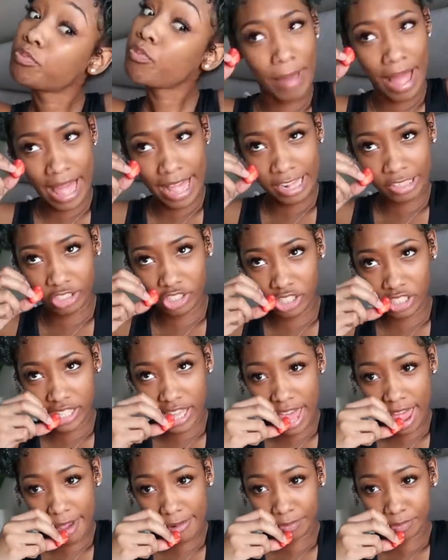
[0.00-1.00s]
My answer to
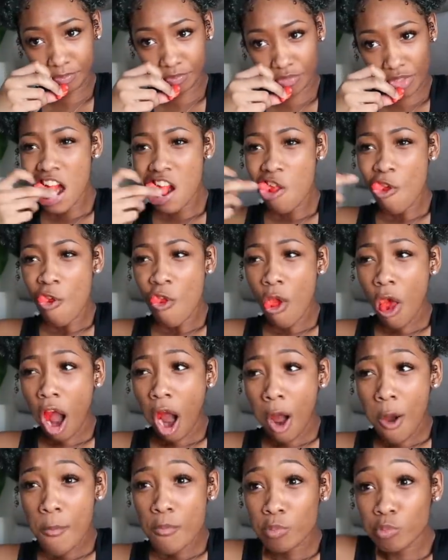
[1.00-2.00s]
that?
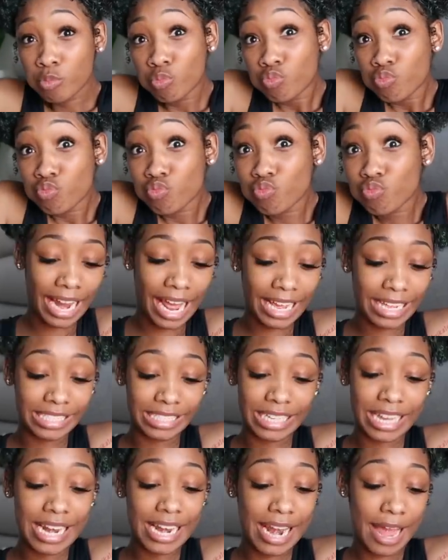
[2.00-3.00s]
Can I
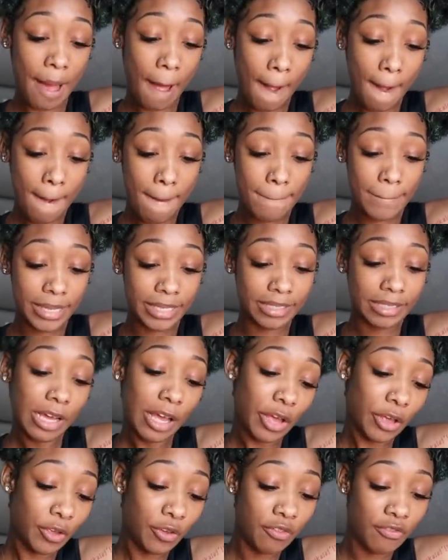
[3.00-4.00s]
get your number?
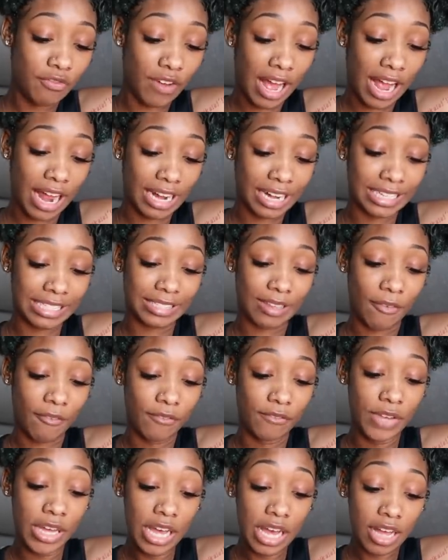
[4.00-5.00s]
You fine as
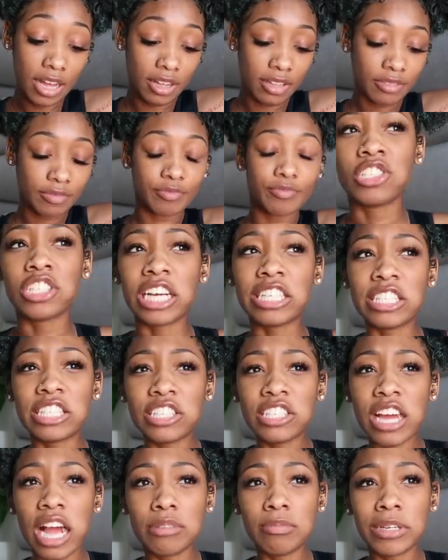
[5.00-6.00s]
Should I
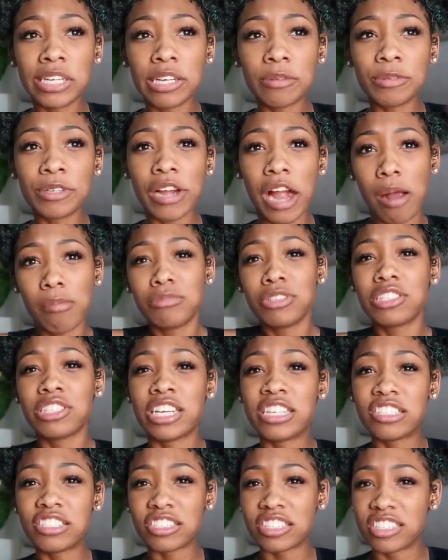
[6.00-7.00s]
tell you guys my number? I'm gonna
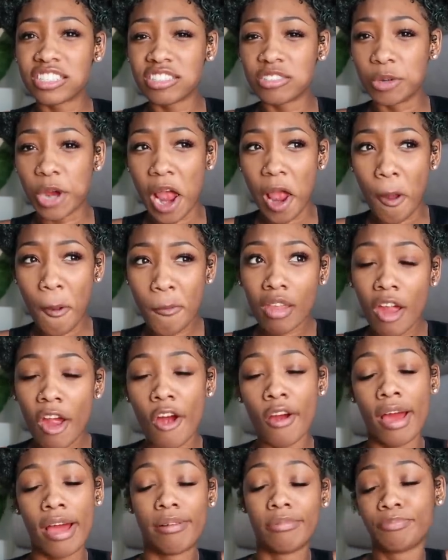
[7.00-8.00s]
change it anyway.
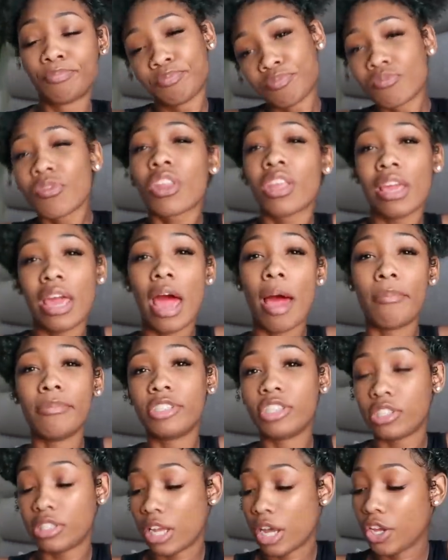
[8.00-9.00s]
All right yeah i'm
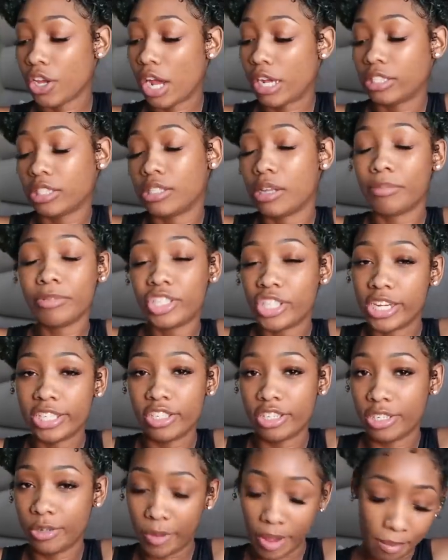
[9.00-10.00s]
gonna just tell you guys because i'm gonna change
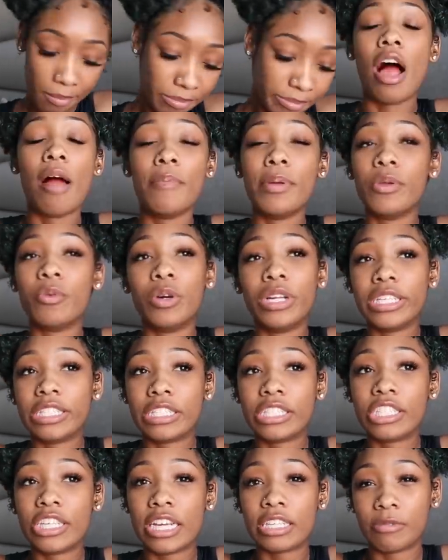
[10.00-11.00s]
it anyway i've been wanting
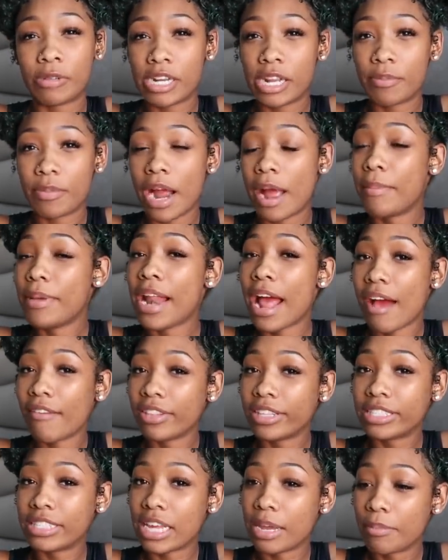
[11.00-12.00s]
to change my number i've been
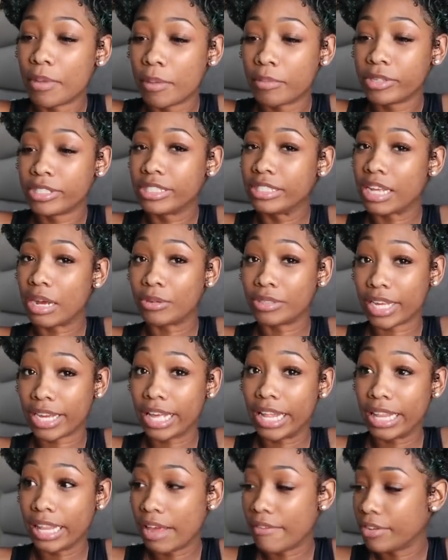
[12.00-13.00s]
having the same number since i was like
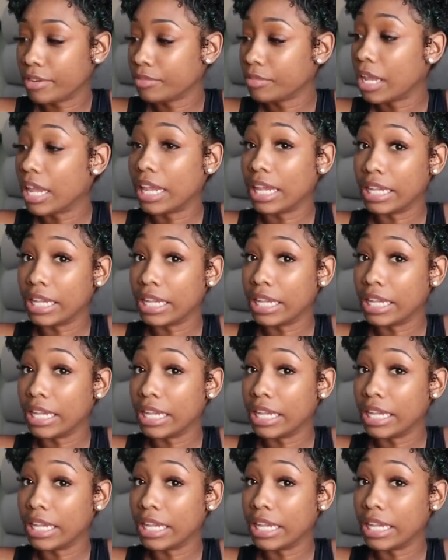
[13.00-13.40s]
11